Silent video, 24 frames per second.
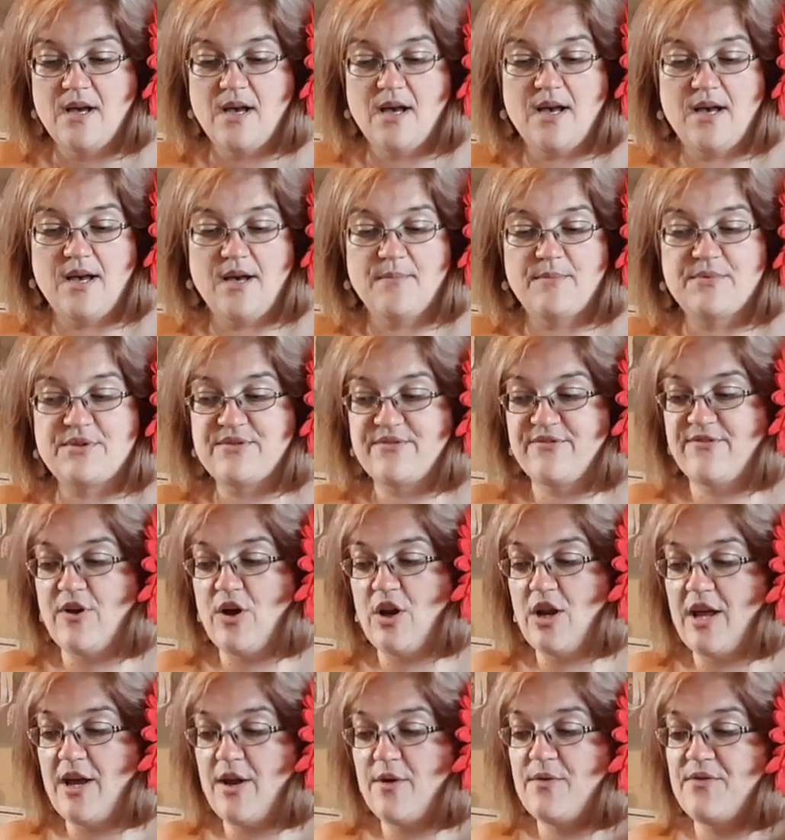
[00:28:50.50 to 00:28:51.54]
to
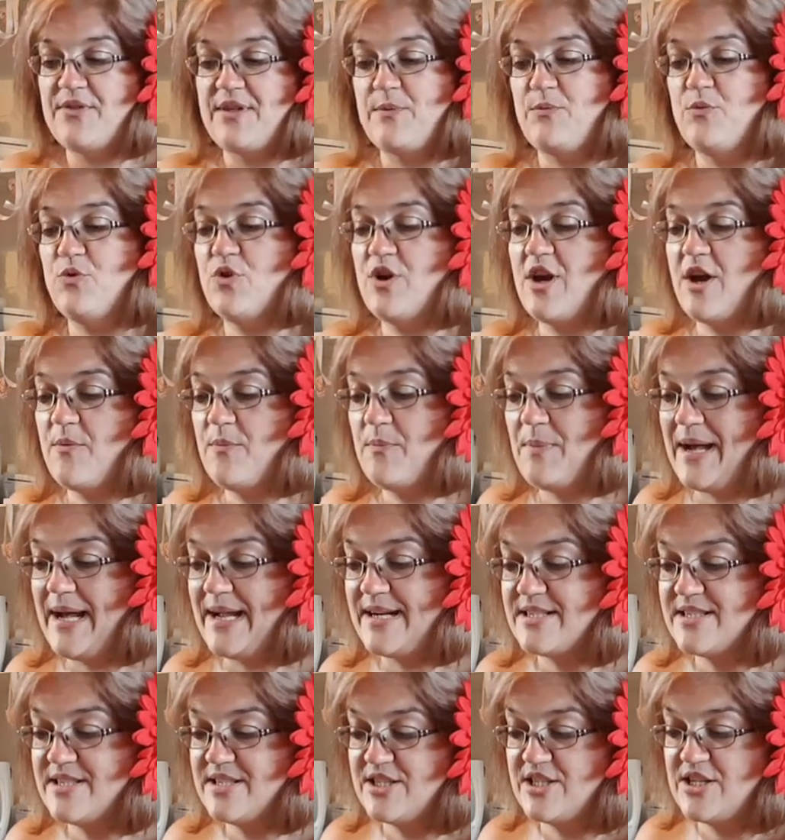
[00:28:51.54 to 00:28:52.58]
follow. Then we'll go
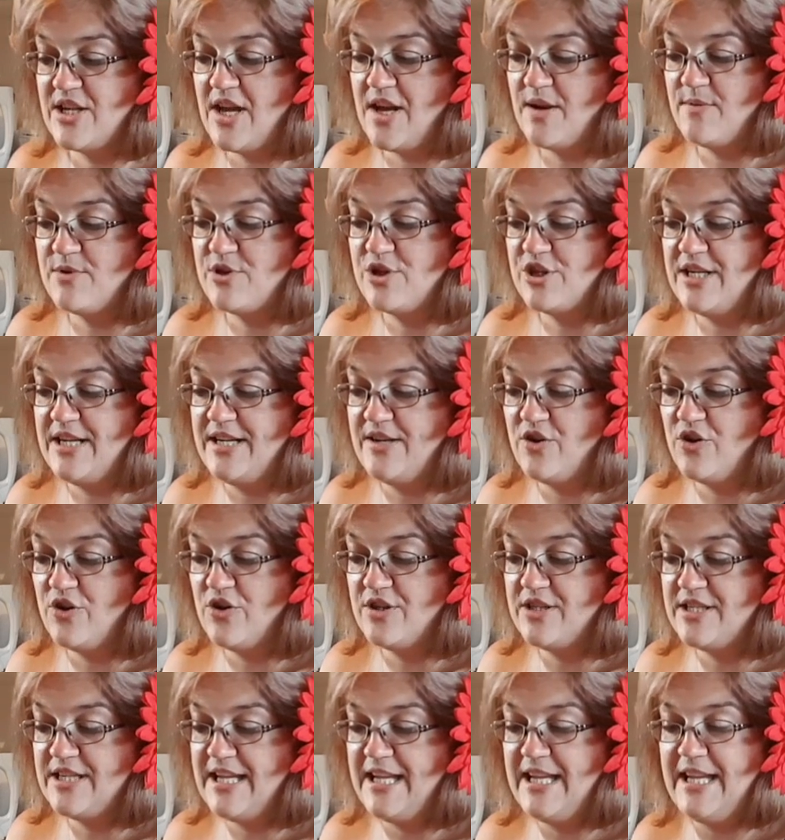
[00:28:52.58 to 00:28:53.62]
back to the sewing machine
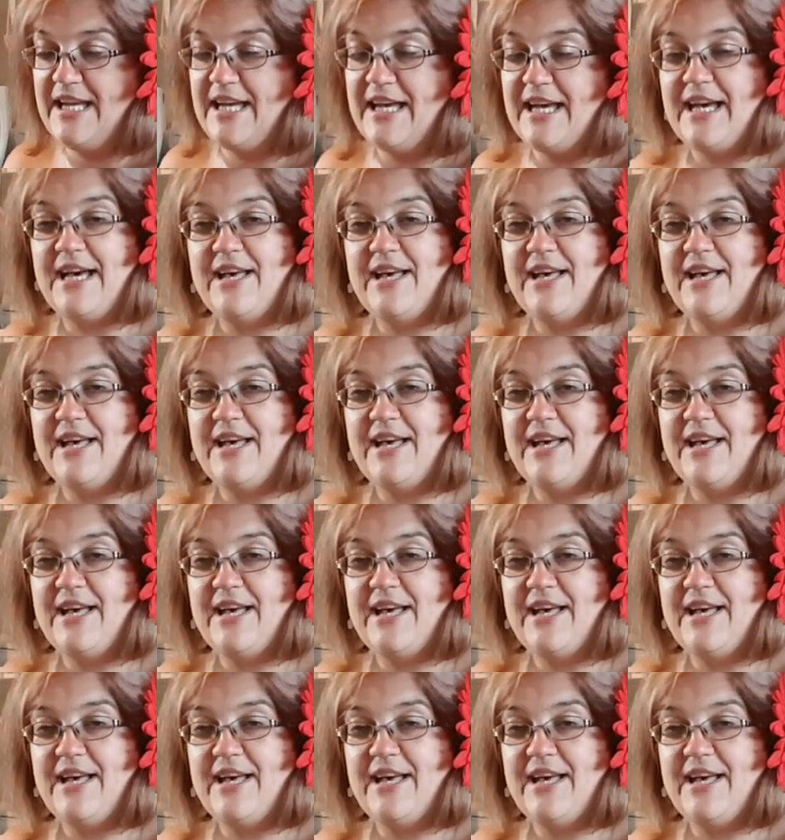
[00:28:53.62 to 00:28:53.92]
onto here